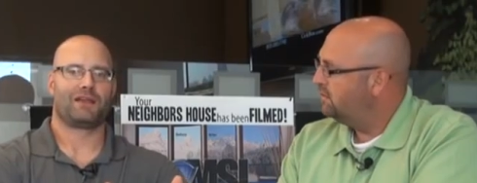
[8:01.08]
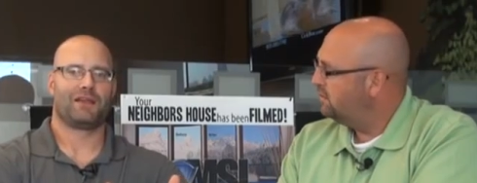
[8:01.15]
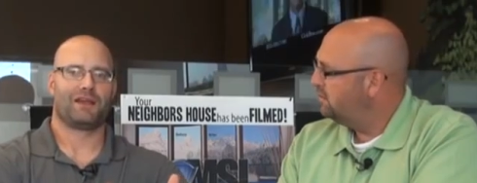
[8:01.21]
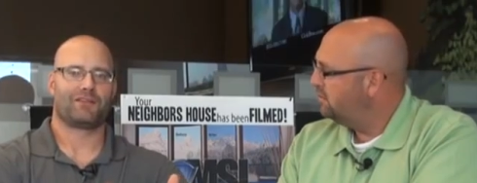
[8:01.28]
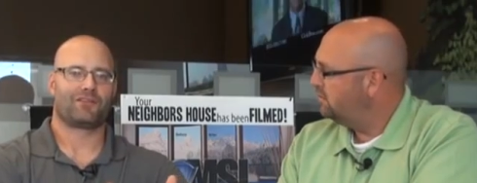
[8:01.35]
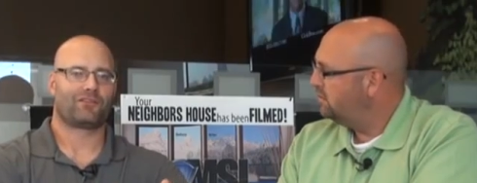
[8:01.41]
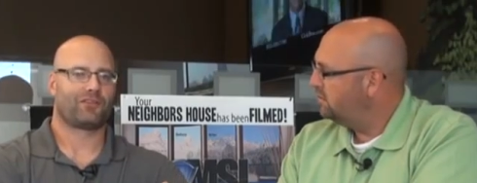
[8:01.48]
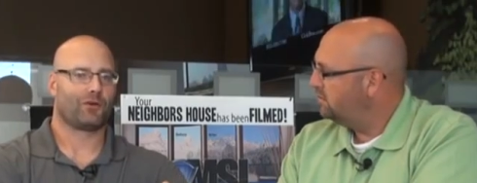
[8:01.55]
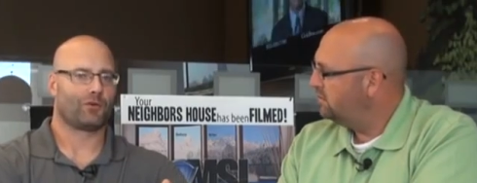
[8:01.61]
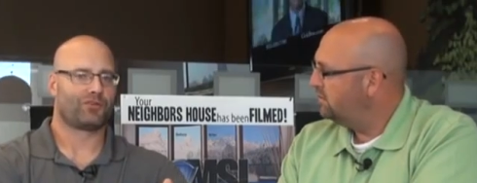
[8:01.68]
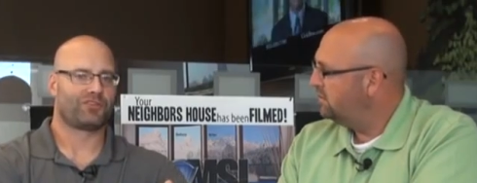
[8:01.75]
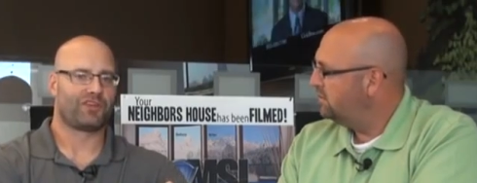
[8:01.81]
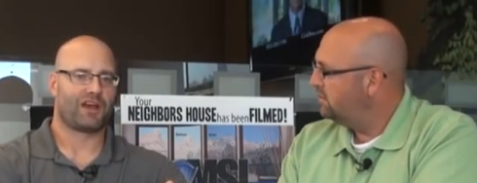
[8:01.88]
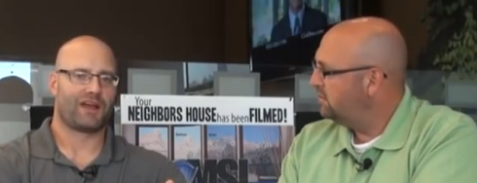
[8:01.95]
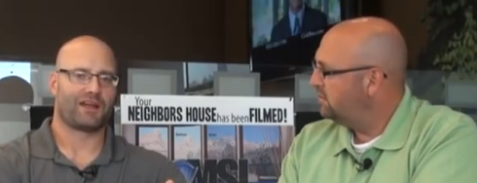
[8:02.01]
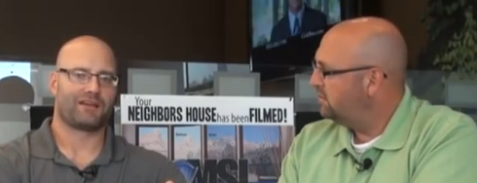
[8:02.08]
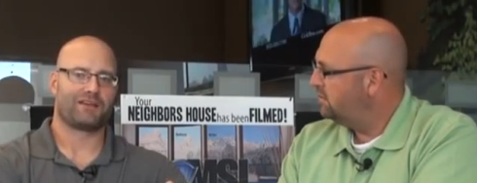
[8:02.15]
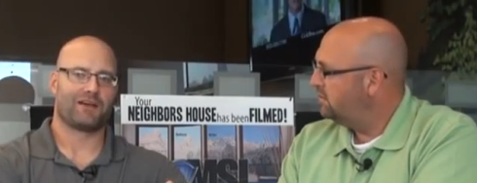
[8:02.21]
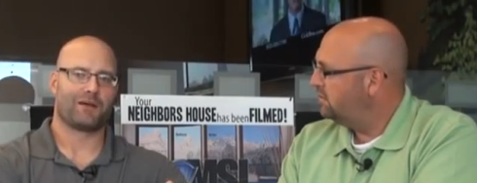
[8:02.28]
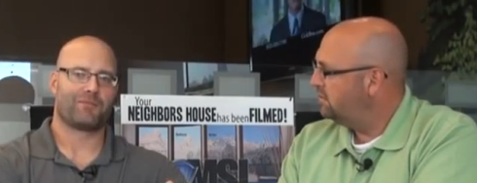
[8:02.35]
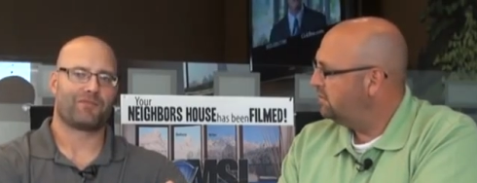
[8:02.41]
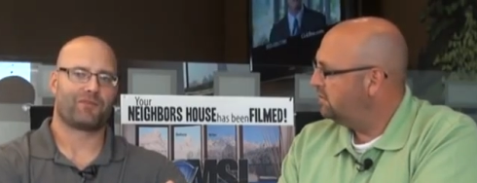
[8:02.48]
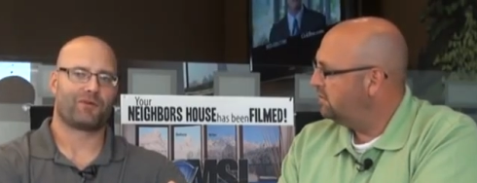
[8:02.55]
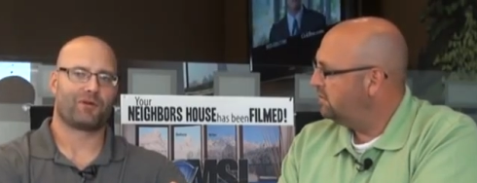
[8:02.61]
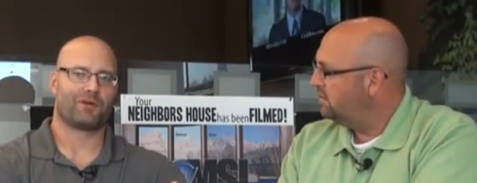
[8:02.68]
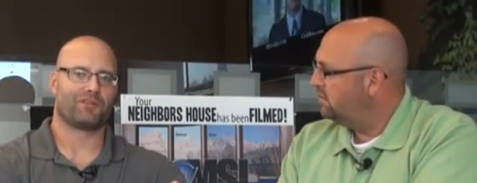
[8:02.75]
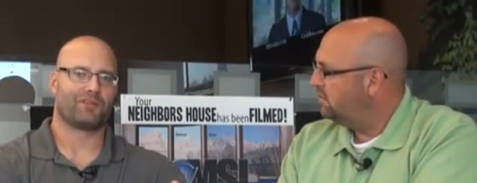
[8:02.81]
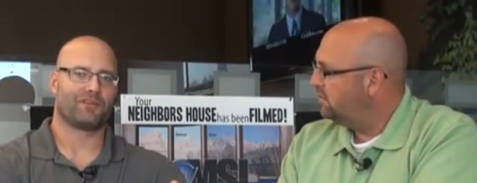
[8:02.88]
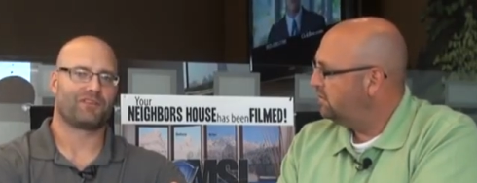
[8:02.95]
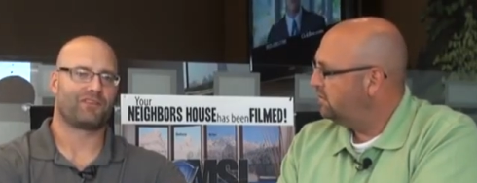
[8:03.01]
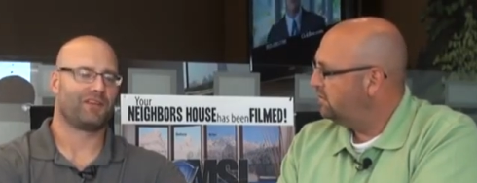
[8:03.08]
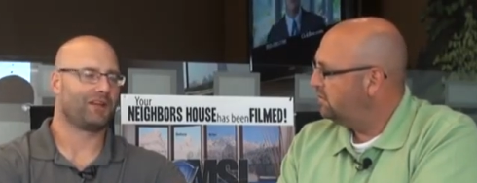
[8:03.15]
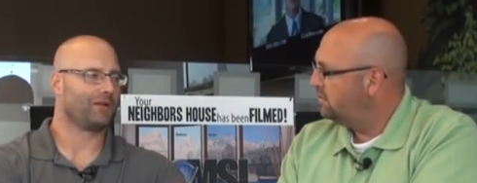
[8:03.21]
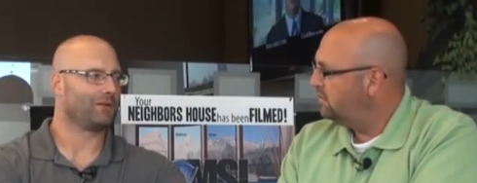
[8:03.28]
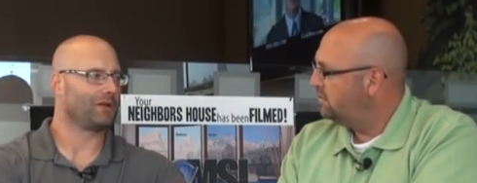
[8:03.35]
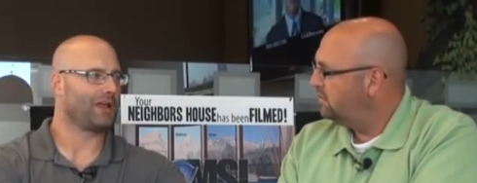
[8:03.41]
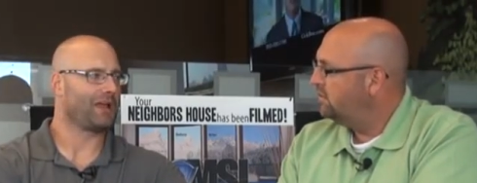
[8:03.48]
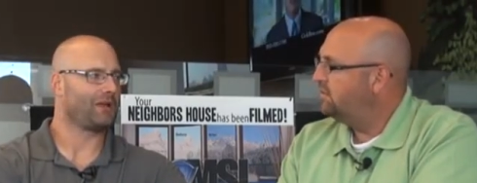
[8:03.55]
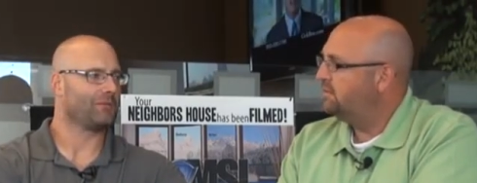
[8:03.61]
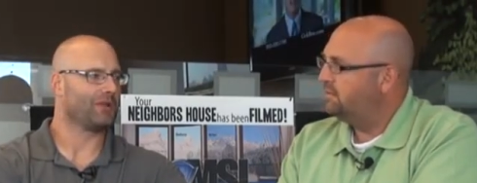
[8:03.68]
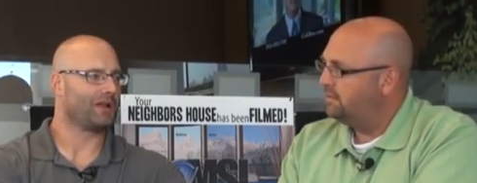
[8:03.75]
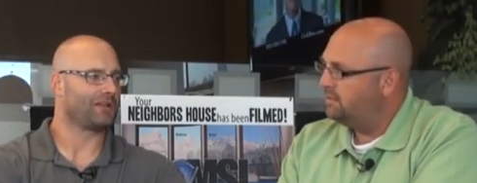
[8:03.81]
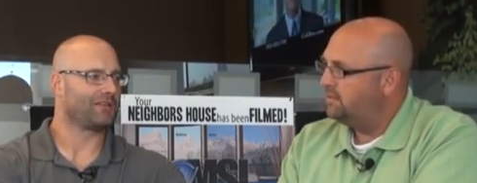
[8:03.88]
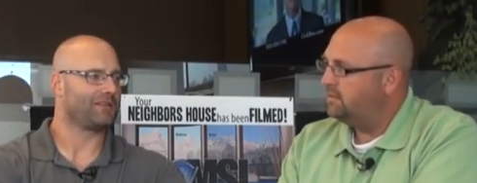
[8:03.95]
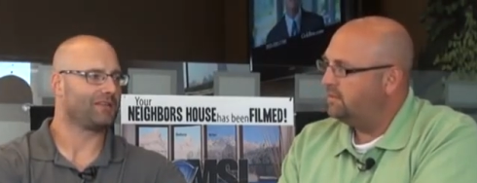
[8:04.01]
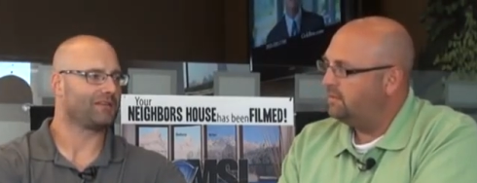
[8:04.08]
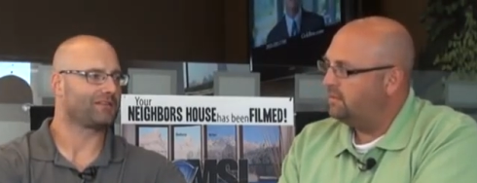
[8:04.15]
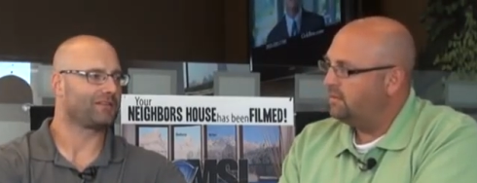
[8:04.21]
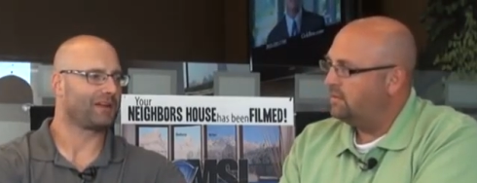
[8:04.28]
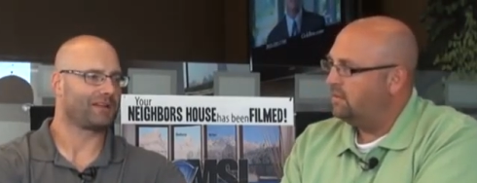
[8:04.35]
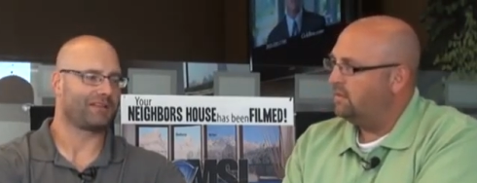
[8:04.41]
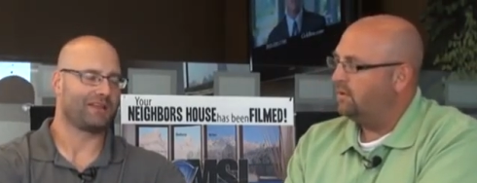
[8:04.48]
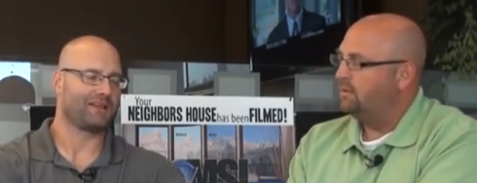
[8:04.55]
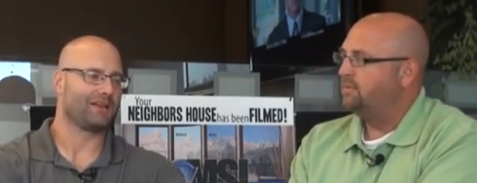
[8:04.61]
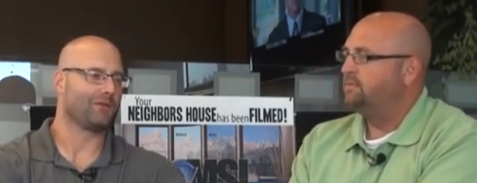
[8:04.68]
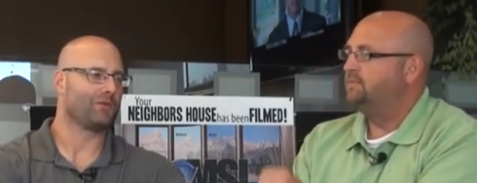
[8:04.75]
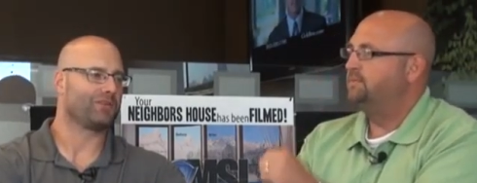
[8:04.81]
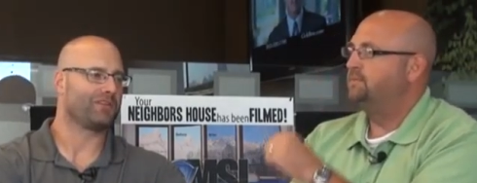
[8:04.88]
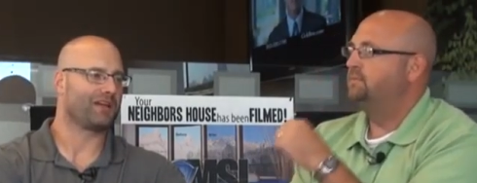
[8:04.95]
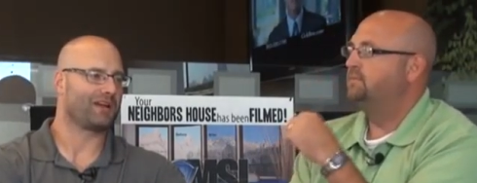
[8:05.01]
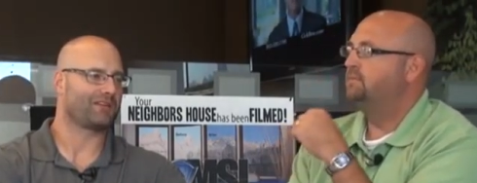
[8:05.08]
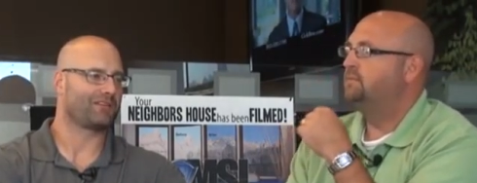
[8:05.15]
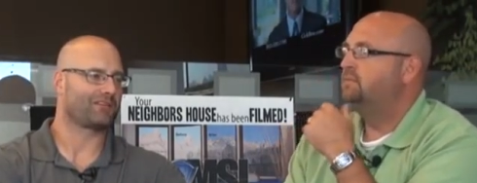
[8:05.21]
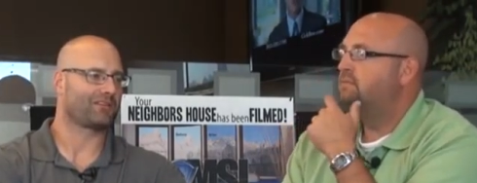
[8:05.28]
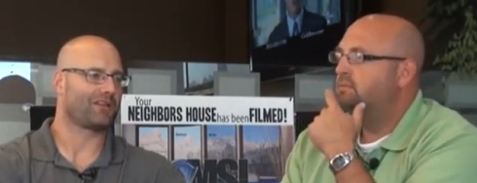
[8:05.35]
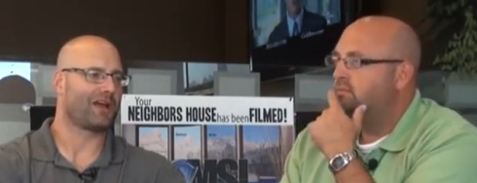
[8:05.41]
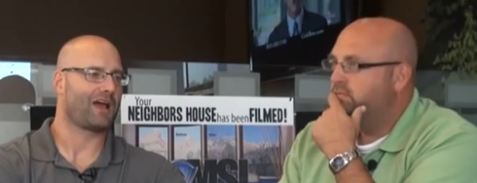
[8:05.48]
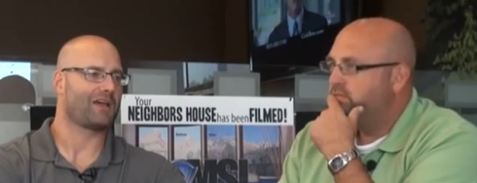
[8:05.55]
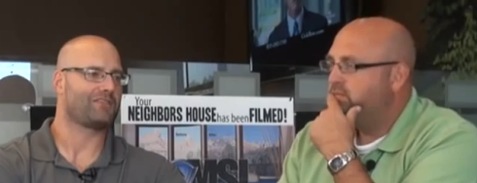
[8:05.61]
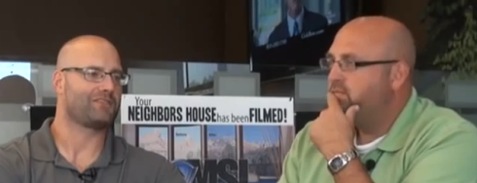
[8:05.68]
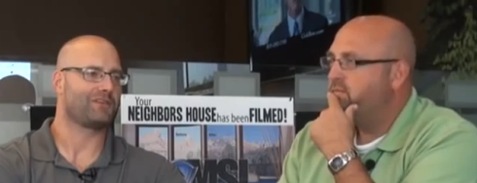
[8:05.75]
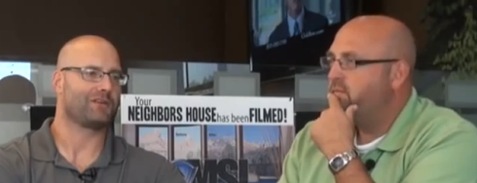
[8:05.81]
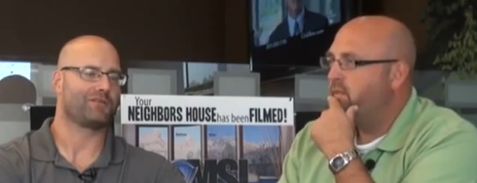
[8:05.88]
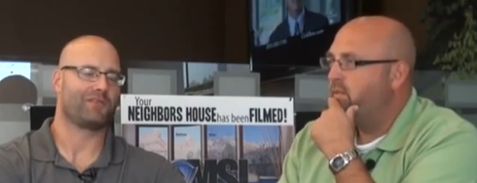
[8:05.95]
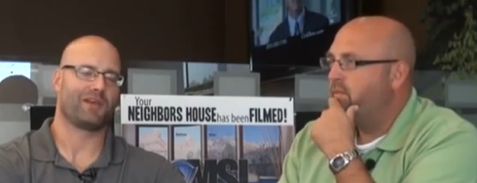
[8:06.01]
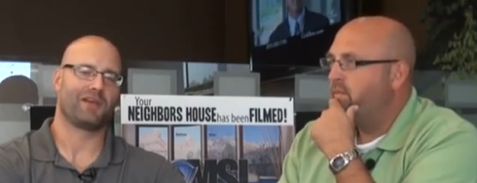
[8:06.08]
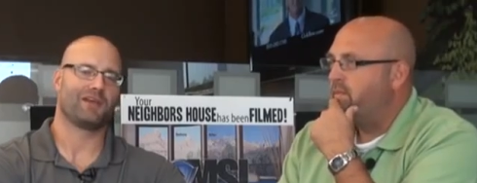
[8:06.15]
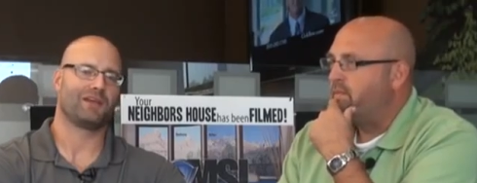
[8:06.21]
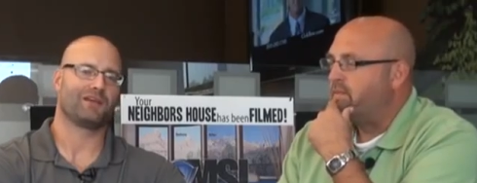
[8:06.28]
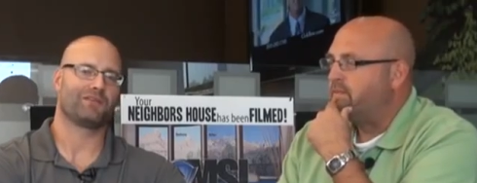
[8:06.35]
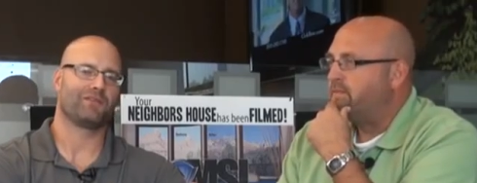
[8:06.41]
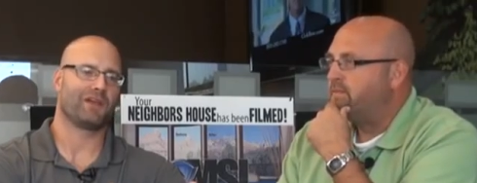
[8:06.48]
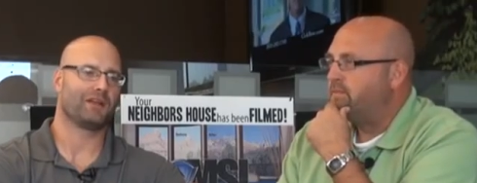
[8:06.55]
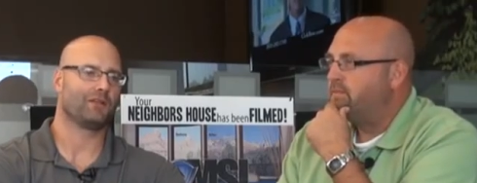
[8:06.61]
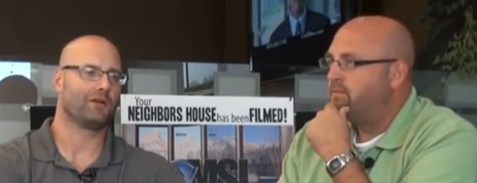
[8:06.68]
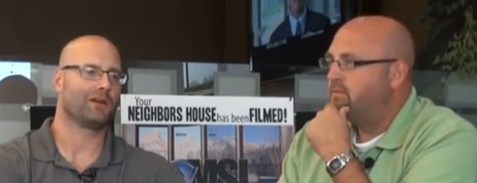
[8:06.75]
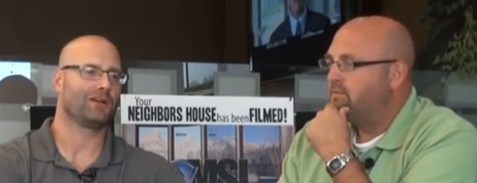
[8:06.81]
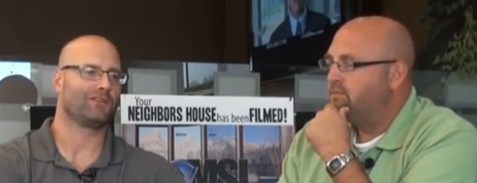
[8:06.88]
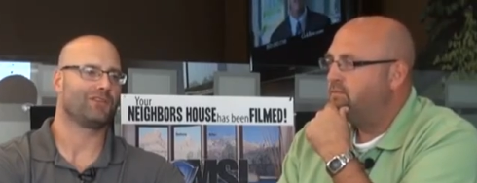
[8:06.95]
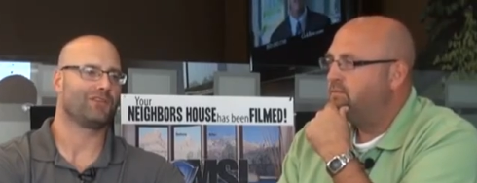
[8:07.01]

Speaker 1: get so psyched up for a, a, single game like this, like they did with Texas last year. If they if they look